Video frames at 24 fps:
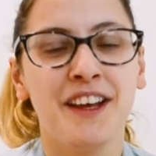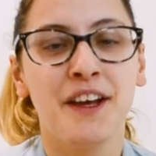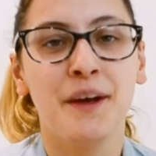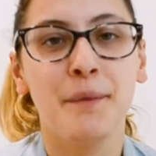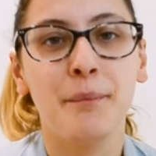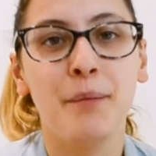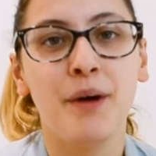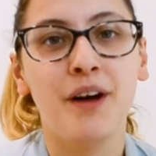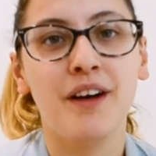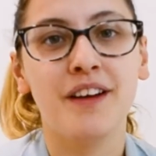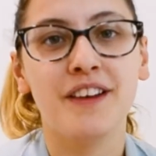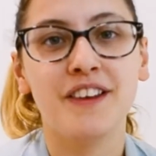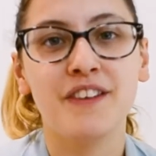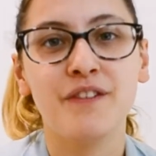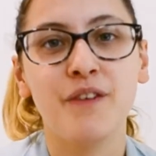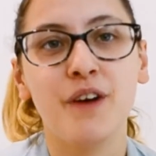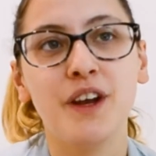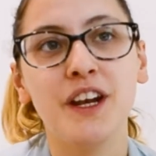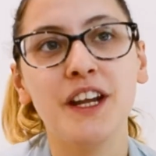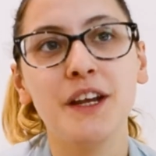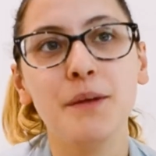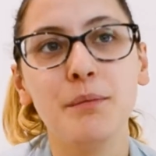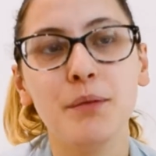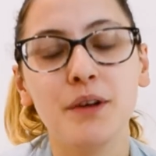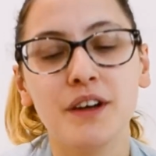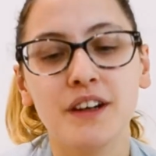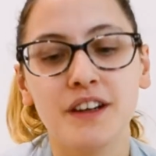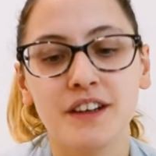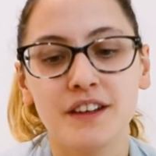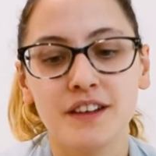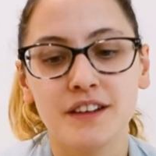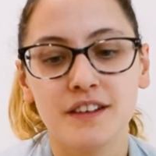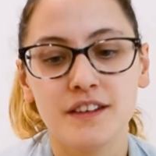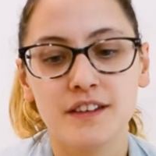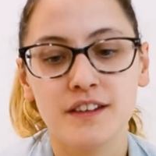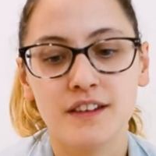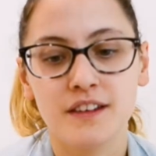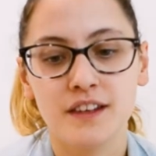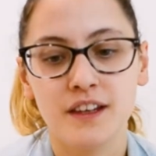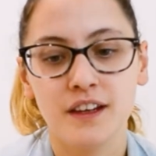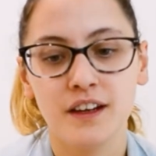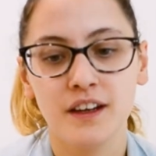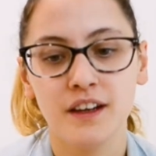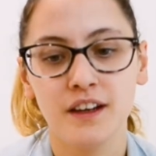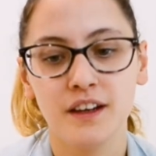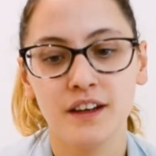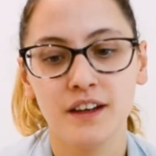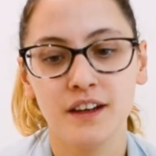But it's funny because
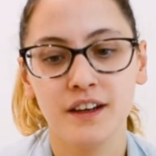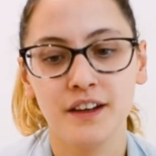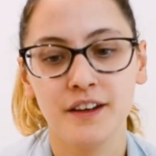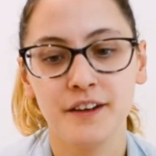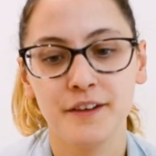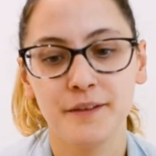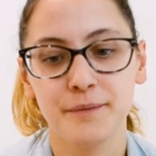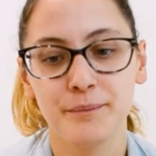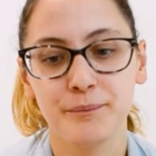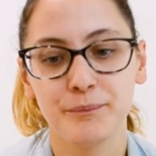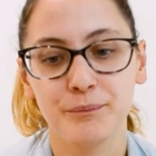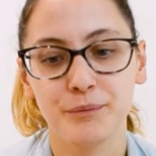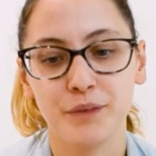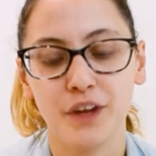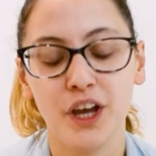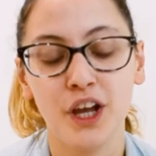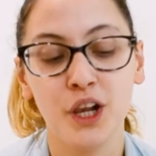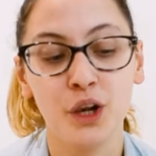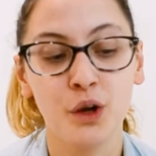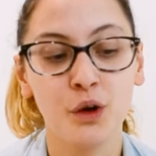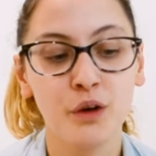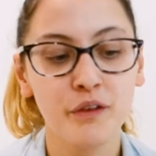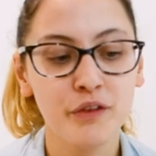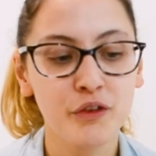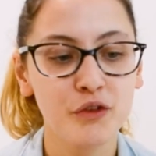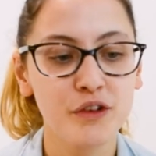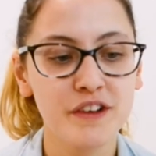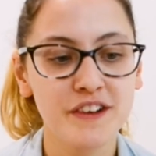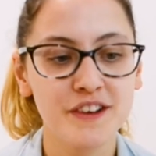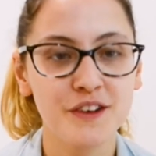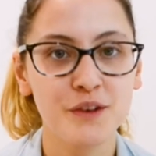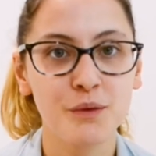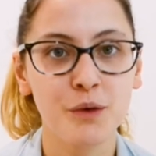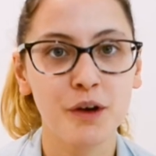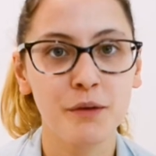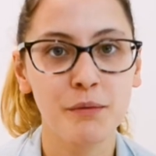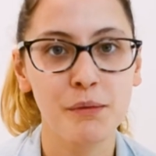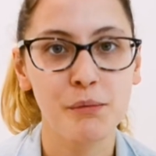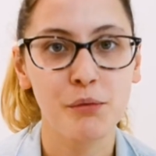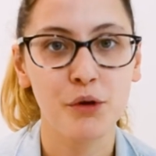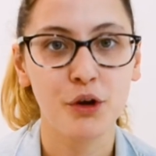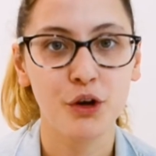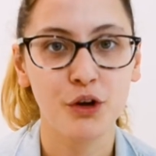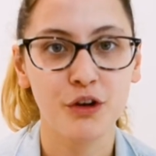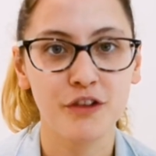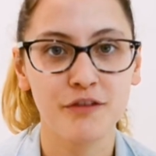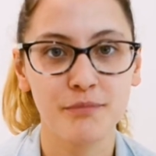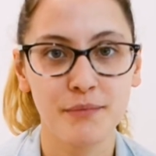a lot of the reasons why I've been
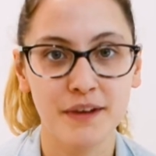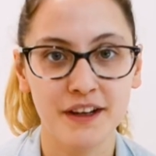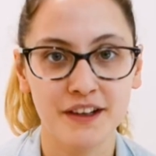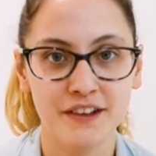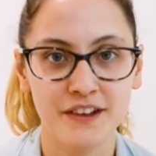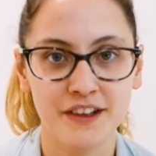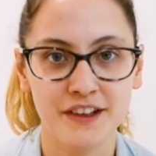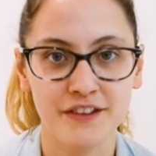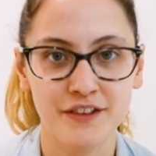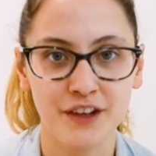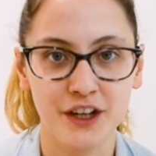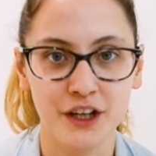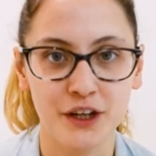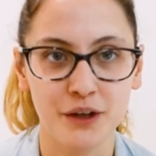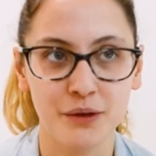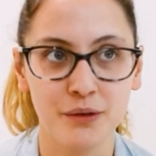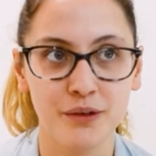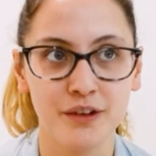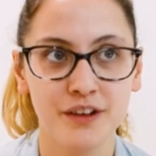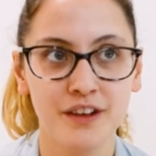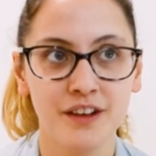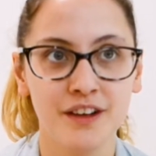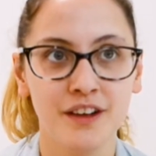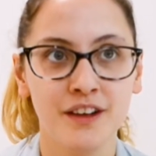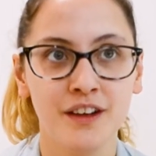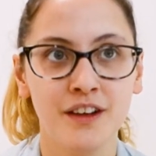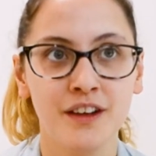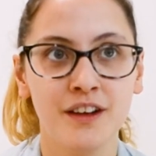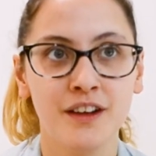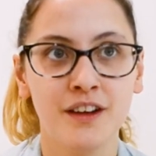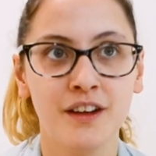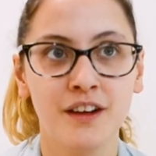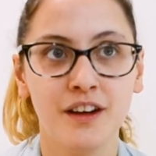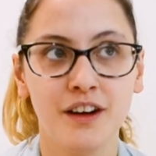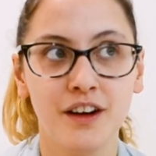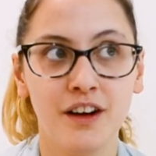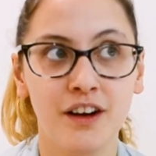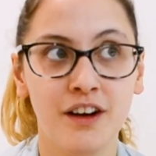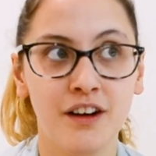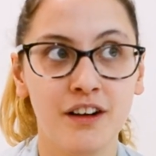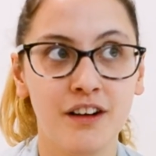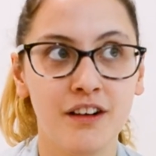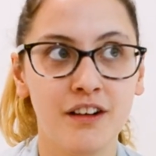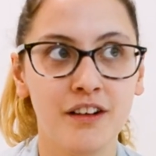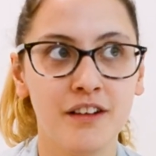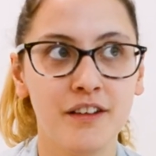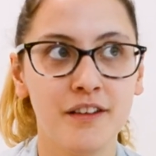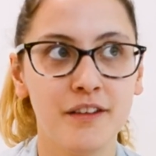putting off making this video
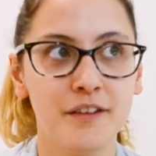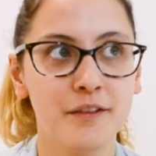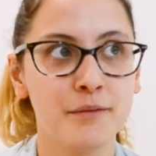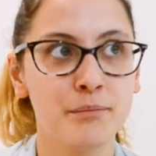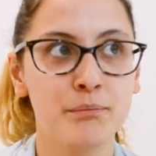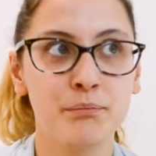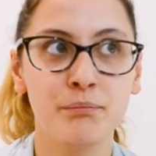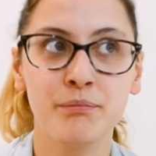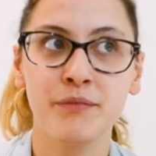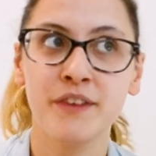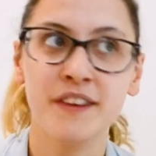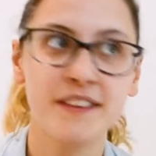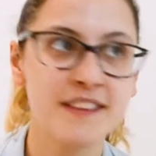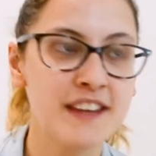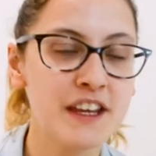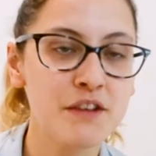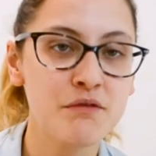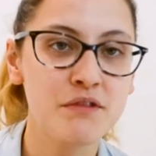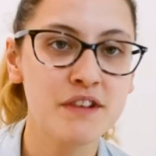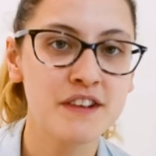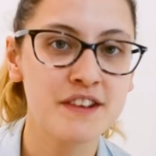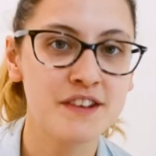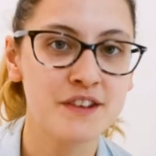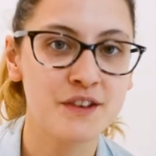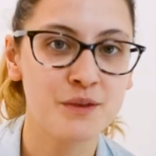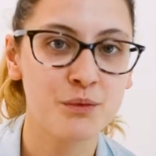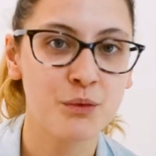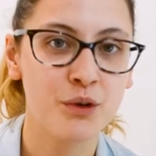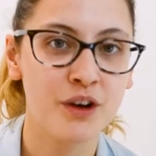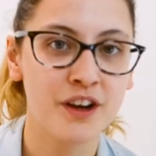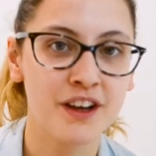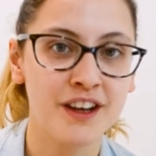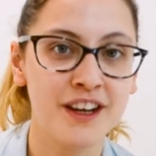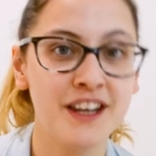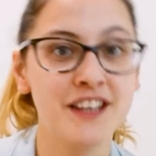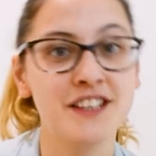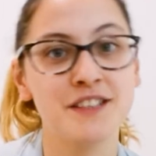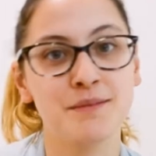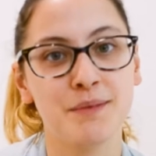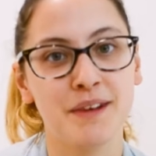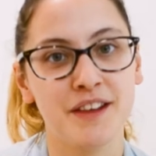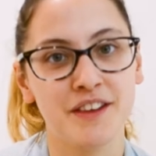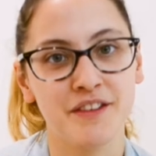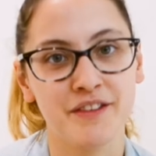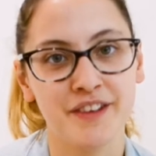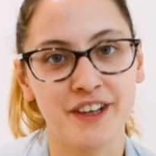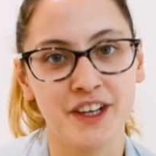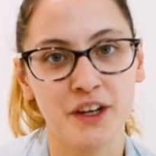are the same reasons why I need to make
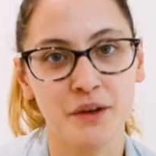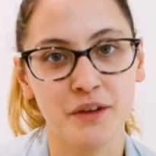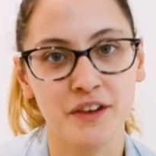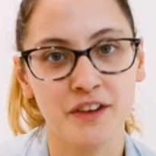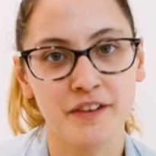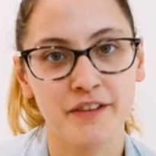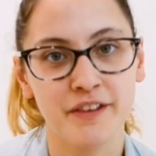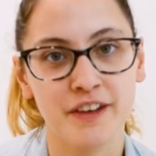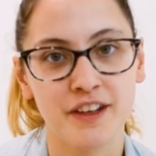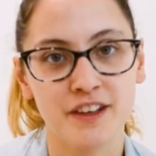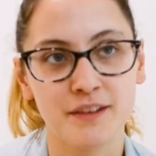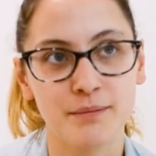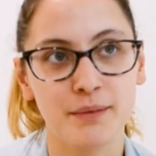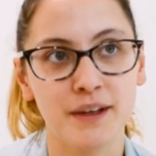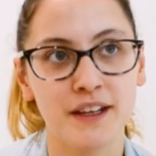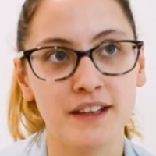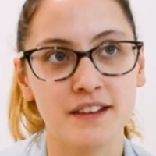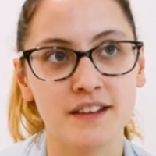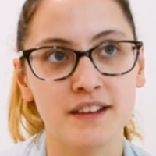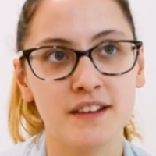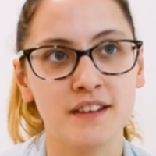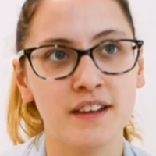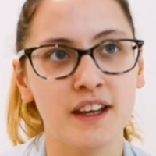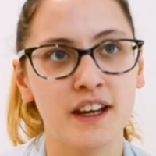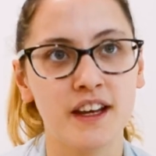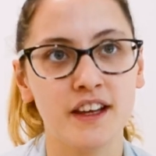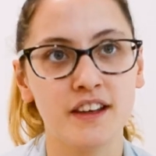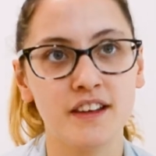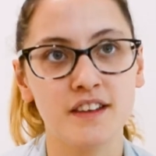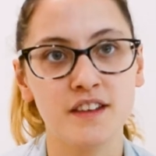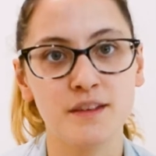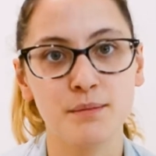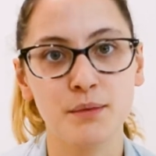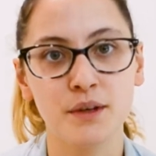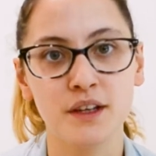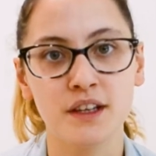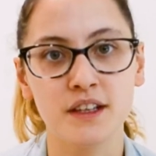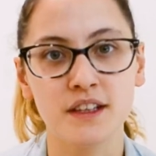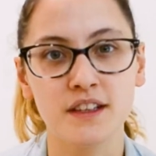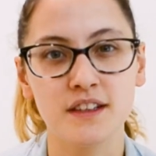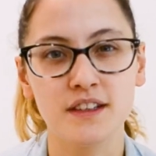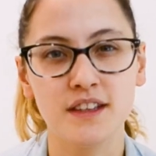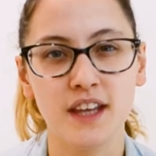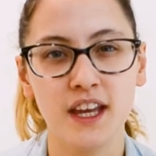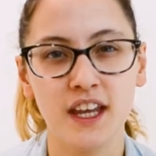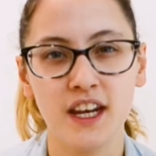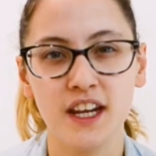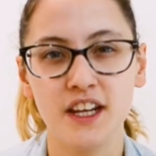the video in the first place, and that is because
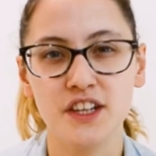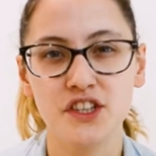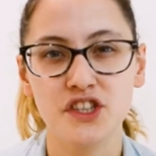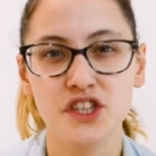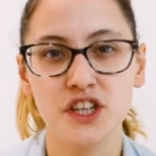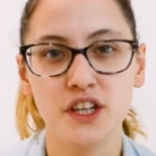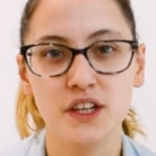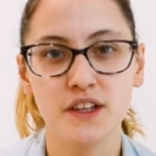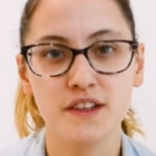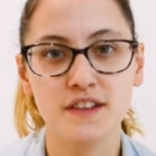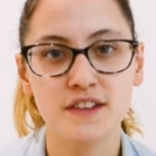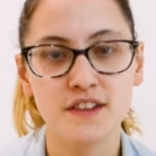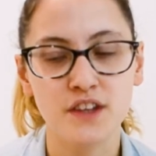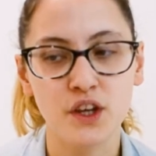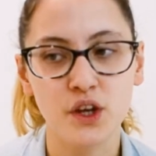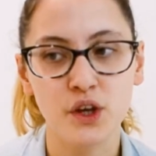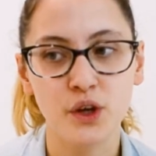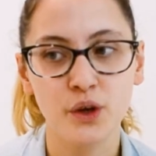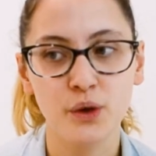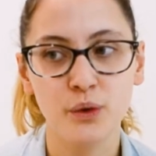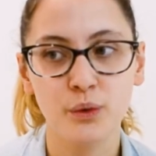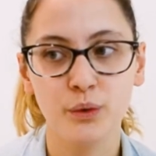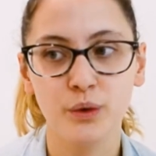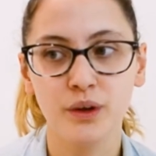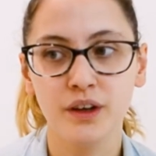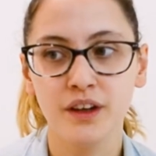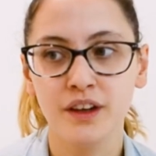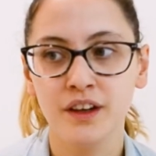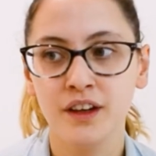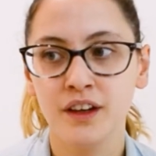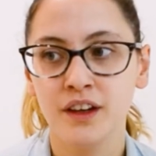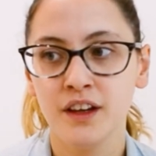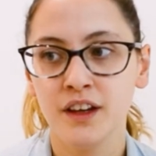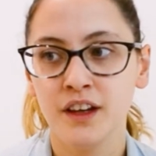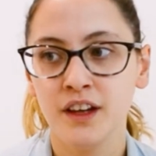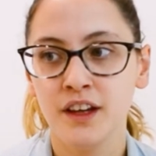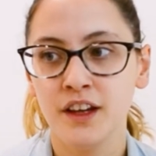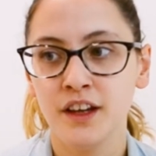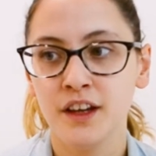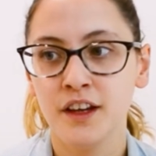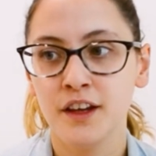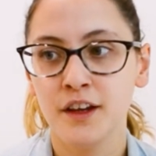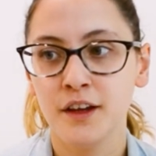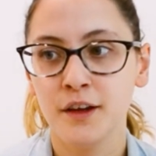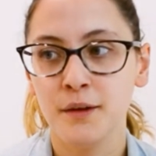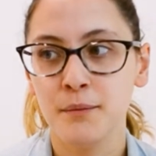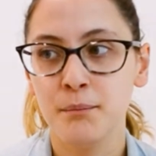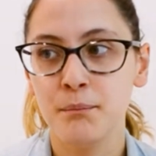ADHD is so
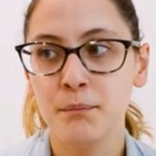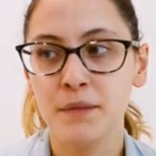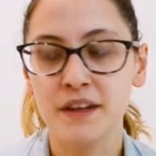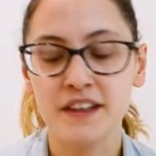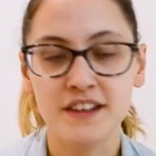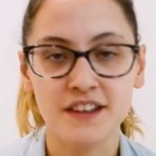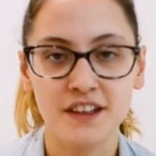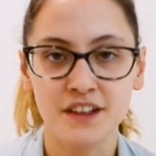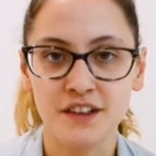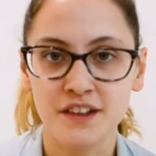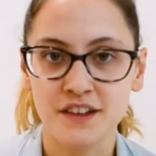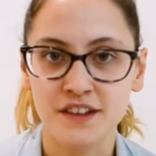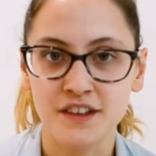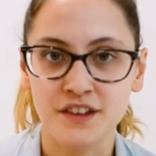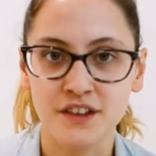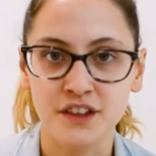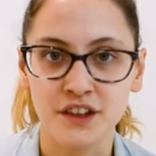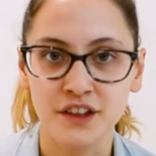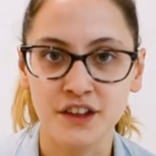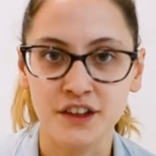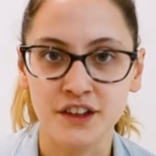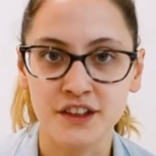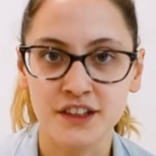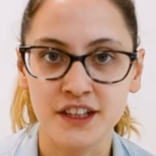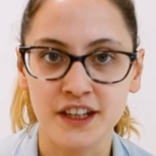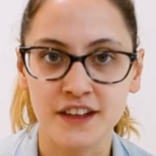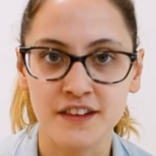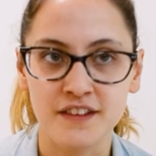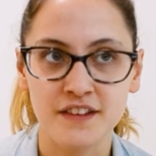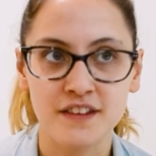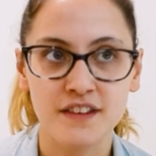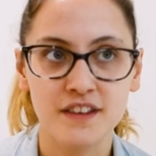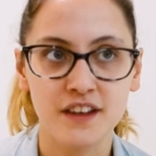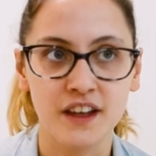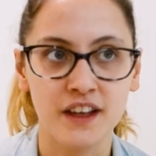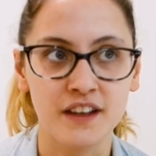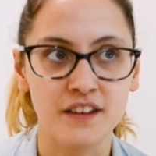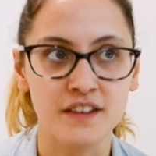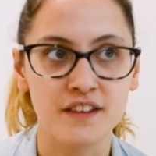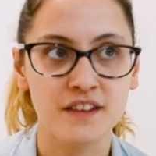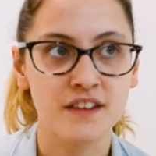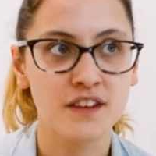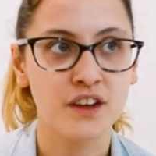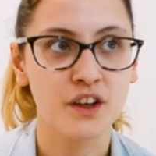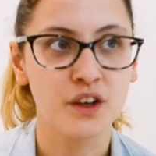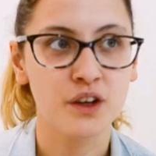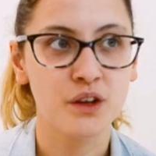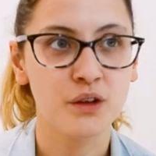misunderstood and so,